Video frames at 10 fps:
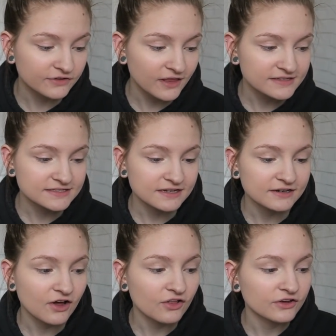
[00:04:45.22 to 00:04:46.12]
for less than
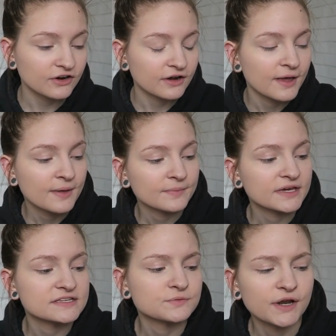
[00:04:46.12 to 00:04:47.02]
$1
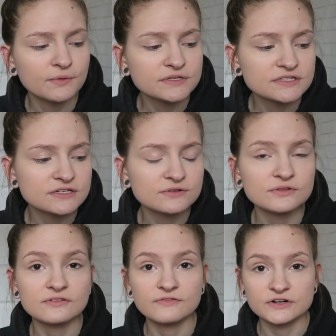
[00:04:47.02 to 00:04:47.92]
because when I went
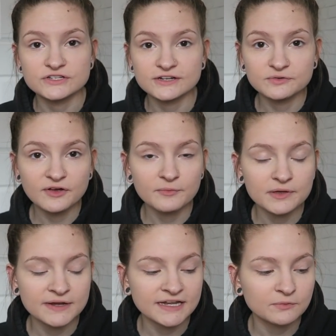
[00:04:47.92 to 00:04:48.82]
to the first Goodwill
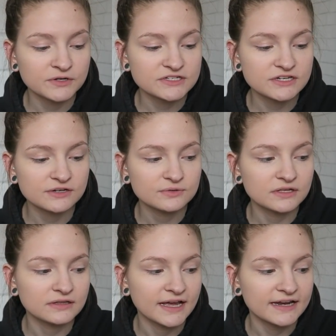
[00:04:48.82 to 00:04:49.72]
me and my dad went to,
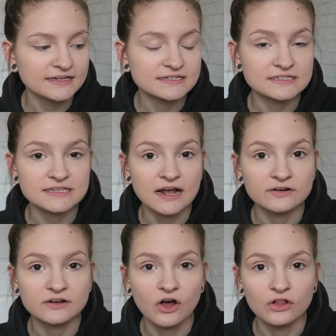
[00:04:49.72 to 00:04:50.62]
the lady
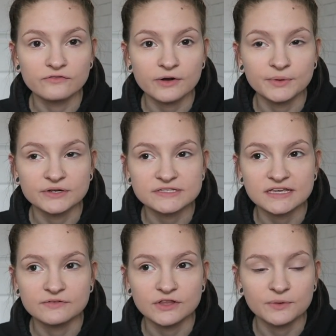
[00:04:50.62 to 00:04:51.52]
discounted all of our books
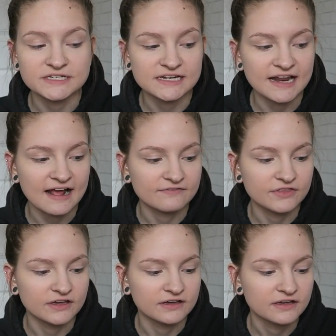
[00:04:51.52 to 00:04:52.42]
even though we didn't
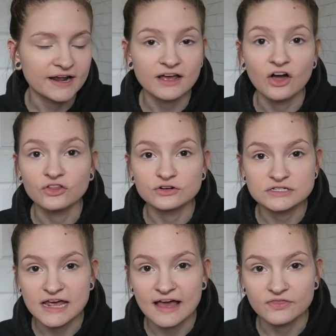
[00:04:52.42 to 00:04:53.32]
have the right color
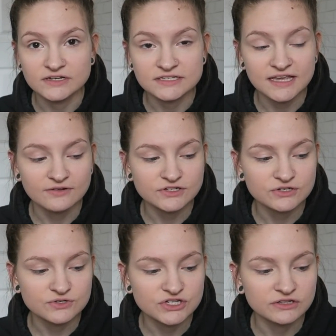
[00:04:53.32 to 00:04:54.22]
to add the discount
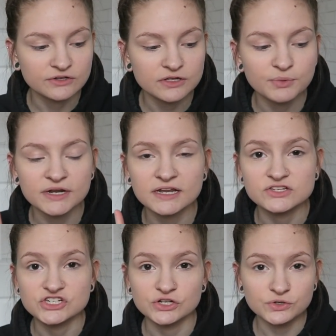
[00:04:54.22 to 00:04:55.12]
to. She literally put it
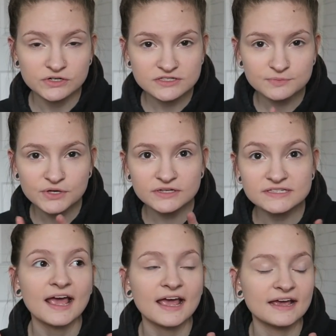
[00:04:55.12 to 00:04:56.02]
as children's
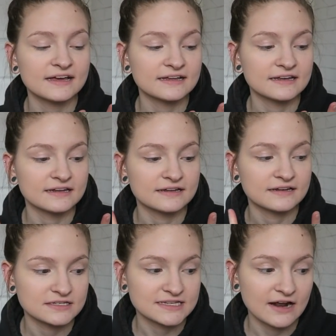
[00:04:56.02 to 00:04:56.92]
books, and
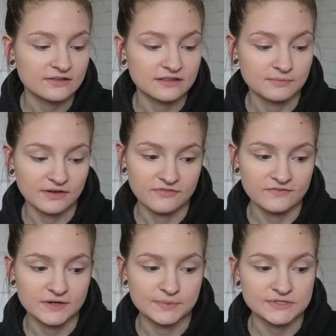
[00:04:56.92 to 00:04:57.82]
discounted them by
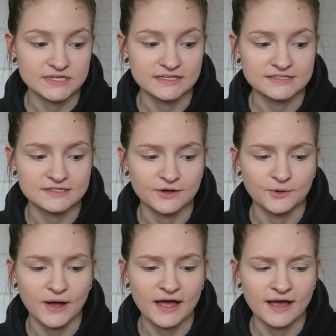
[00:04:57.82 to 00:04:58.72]
50%,
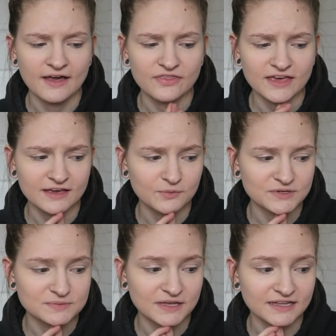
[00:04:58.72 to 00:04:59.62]
so I think
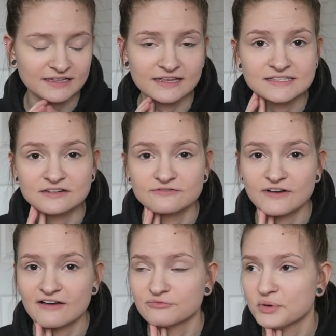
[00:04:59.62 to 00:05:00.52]
we spent like less than
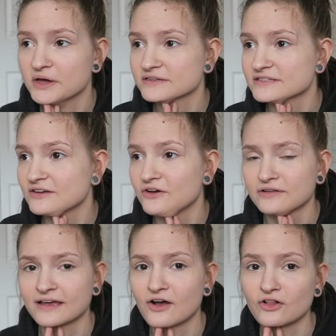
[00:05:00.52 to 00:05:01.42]
$5 on
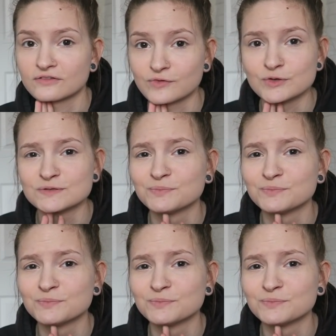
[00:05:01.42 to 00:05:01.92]
like all of those